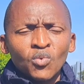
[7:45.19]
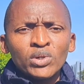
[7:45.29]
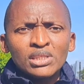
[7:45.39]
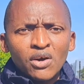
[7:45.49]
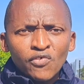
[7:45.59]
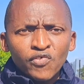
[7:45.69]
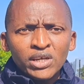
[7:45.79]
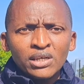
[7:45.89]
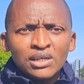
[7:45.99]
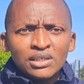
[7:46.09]
without
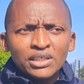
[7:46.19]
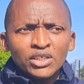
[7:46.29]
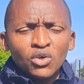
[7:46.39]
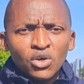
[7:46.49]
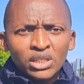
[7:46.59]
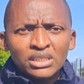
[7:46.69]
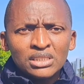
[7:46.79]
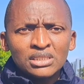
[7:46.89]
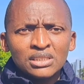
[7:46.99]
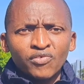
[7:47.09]
fail, in all
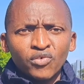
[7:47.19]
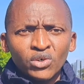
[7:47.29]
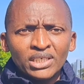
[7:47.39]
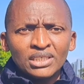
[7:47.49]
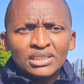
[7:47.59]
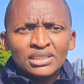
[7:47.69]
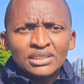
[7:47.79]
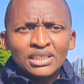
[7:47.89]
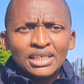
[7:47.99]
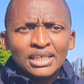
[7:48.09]
these 4 years,